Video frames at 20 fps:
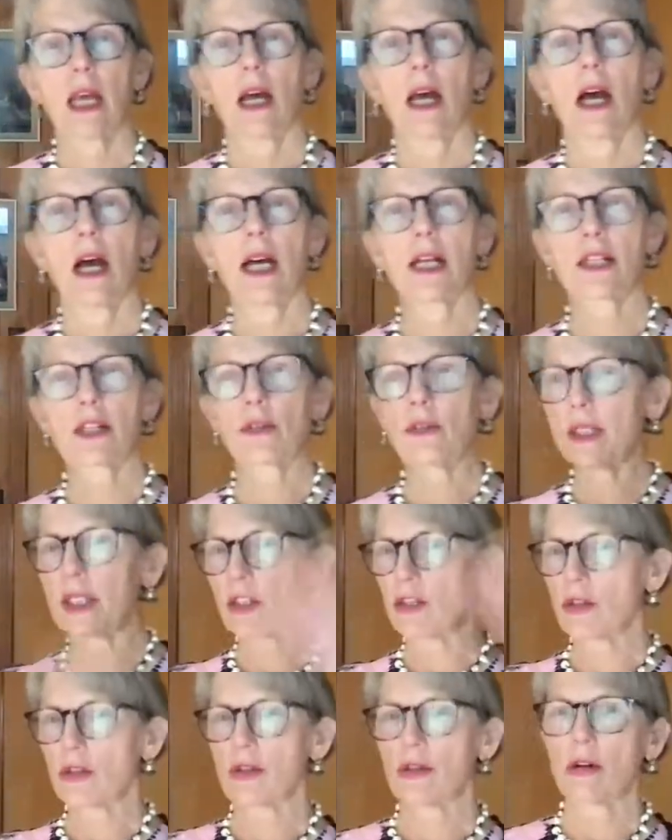Uh, so
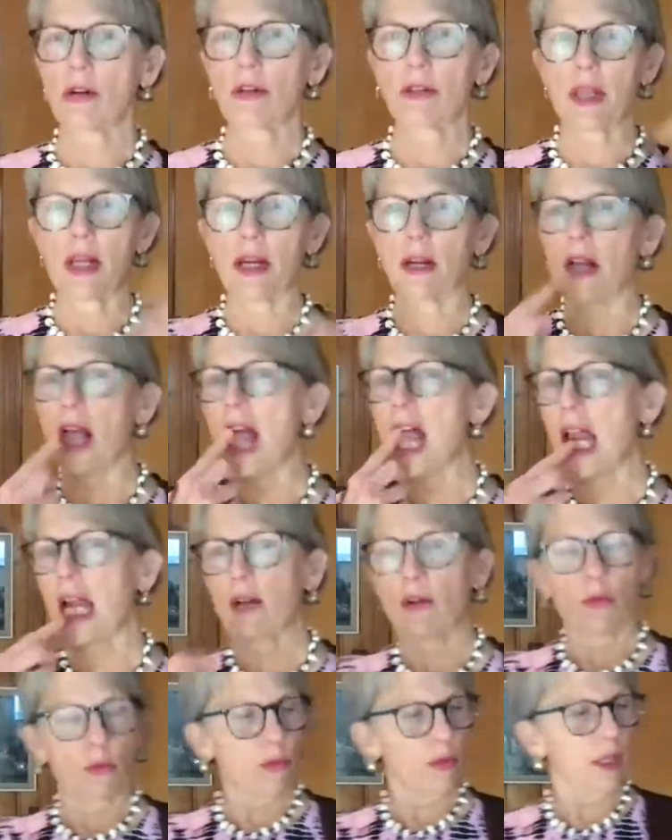let's just start there.
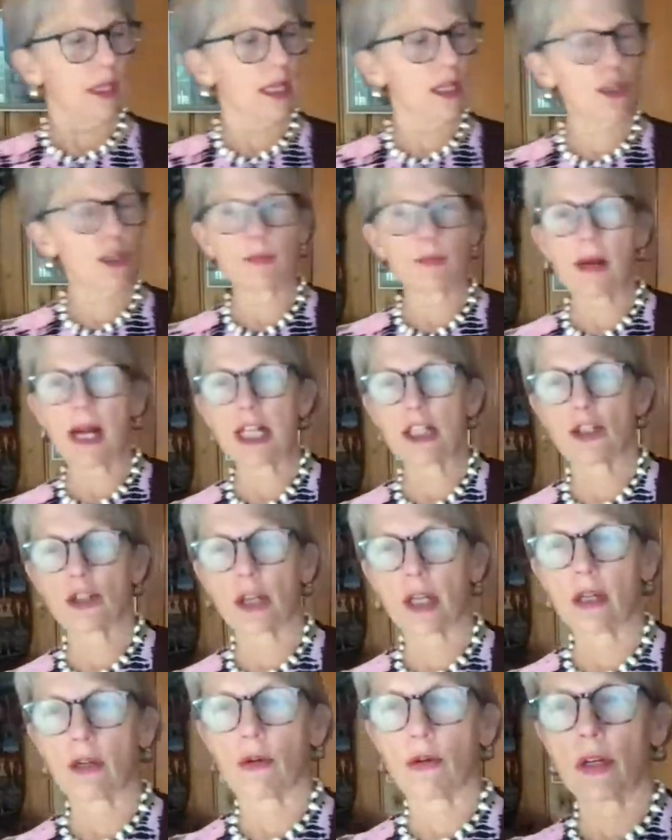Here's my G
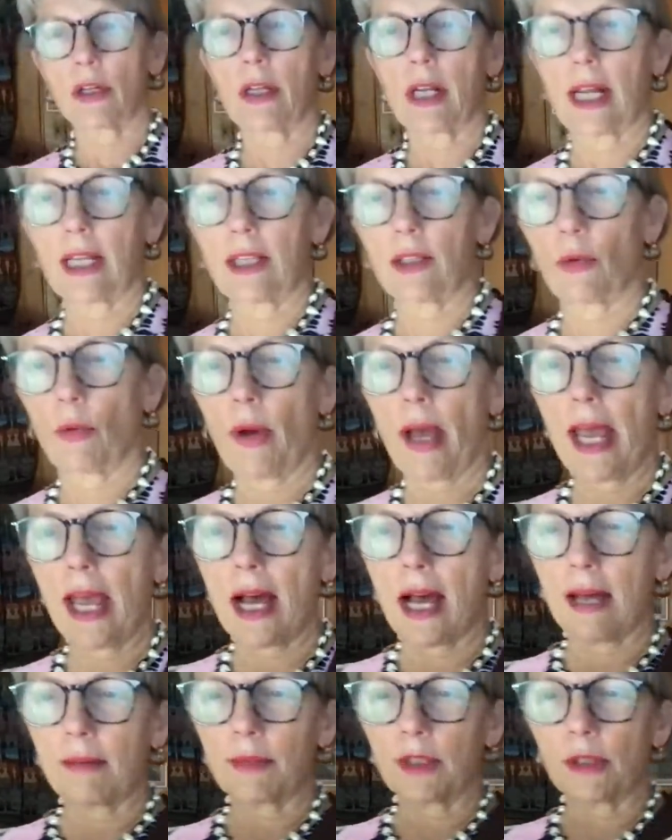chord, and the way
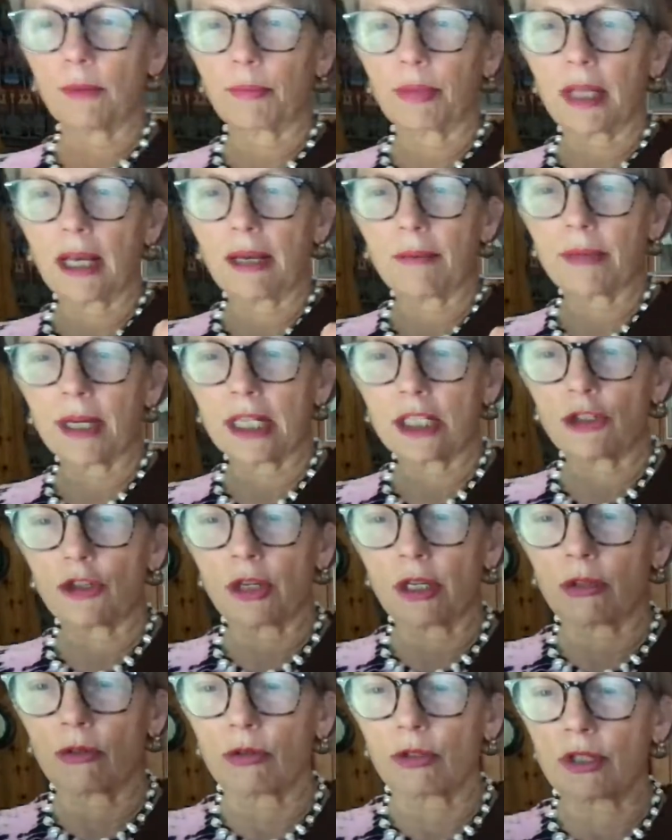I'm going to play my G
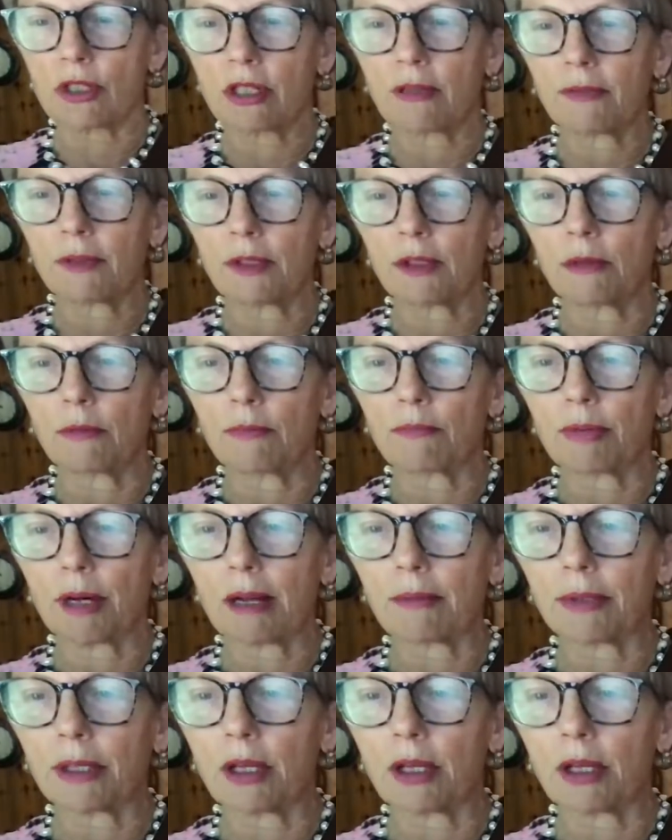chord, some of you probably